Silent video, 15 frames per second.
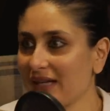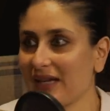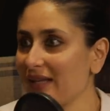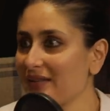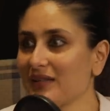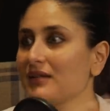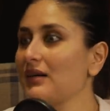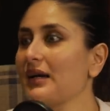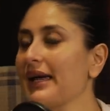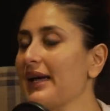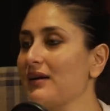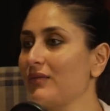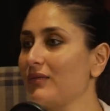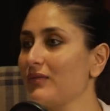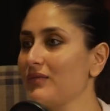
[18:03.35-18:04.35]
like, I think,
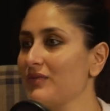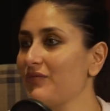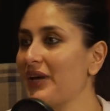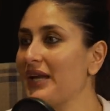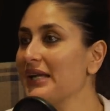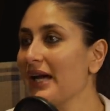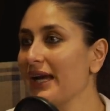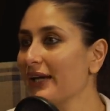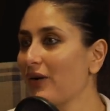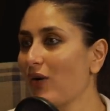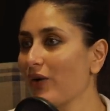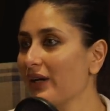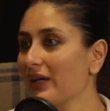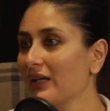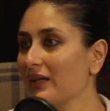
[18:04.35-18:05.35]
again, very
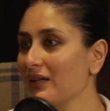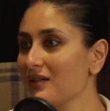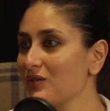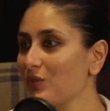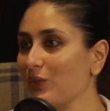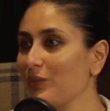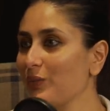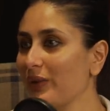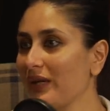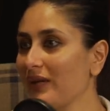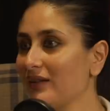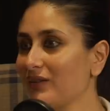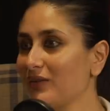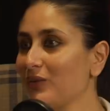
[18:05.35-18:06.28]
iconic in its own way.